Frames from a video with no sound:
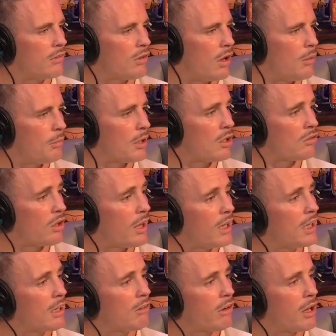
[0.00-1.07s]
time because I need
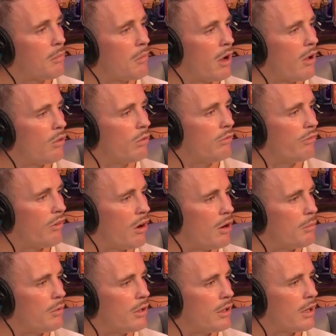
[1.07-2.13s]
to create my own
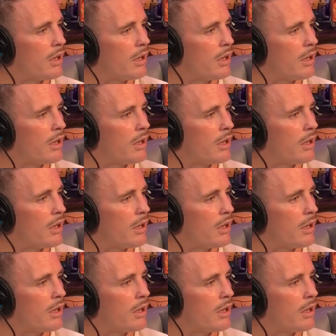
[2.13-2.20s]
environment.